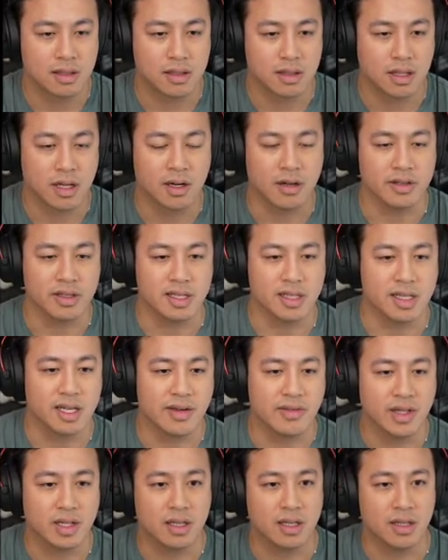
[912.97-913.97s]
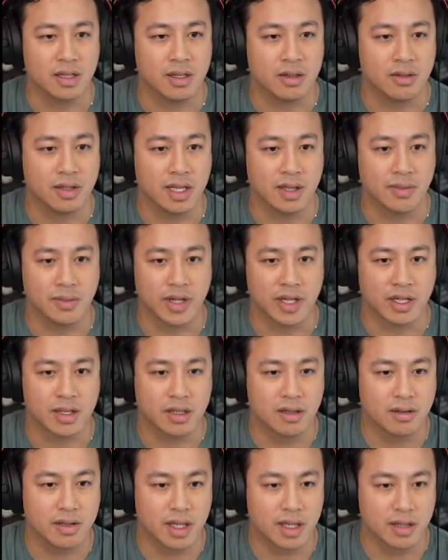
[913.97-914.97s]
Oh, it didn't have a new line break.
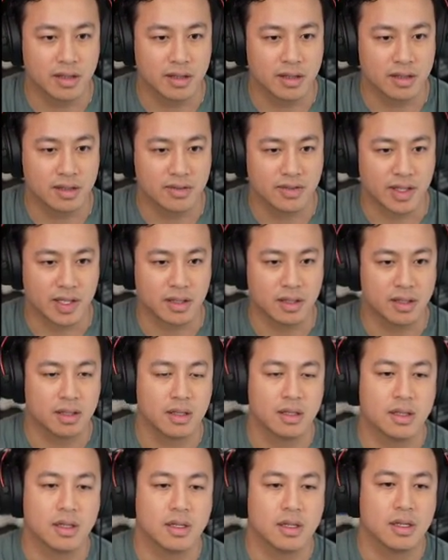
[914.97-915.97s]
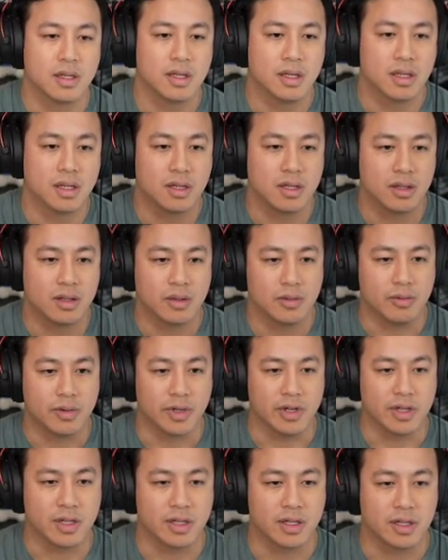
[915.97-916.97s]
Okay, that's fine.
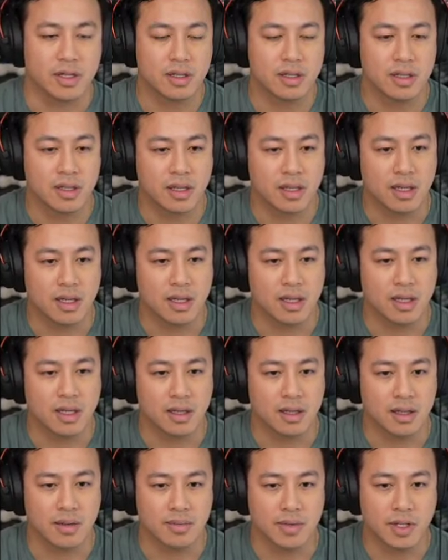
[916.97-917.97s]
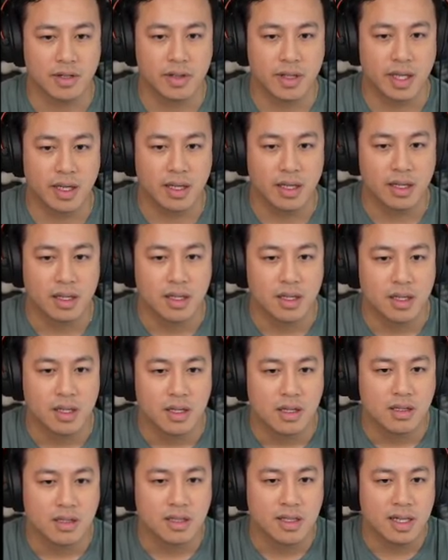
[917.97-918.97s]
Weird. Okay,
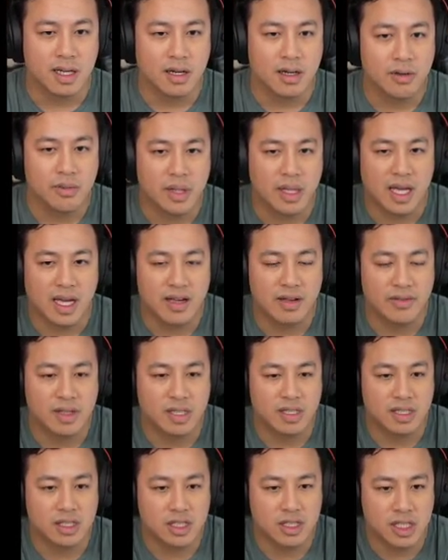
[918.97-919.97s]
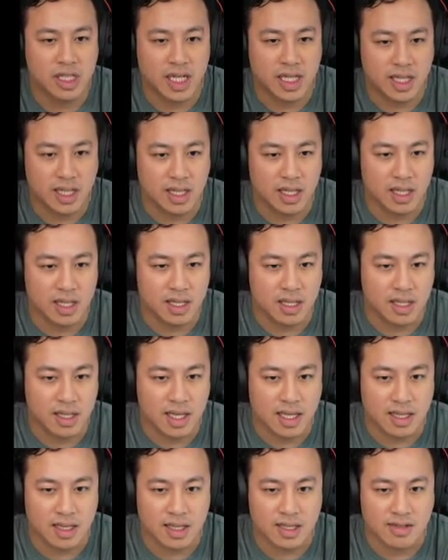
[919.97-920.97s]
so now we have this checking
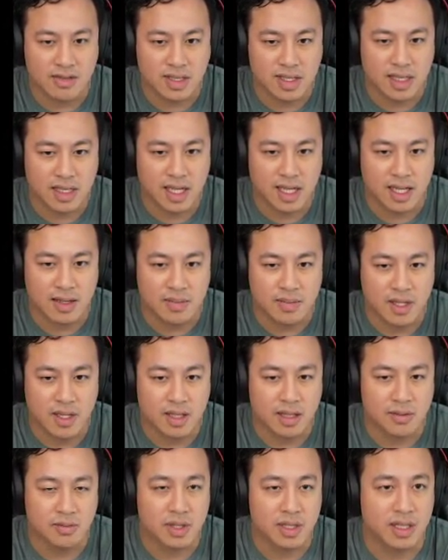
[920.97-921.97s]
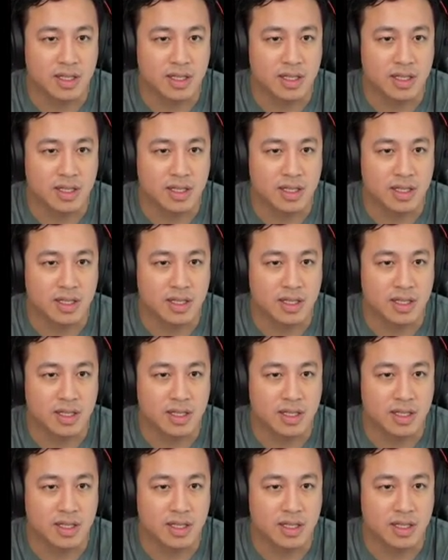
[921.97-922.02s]
get leaves type, and then we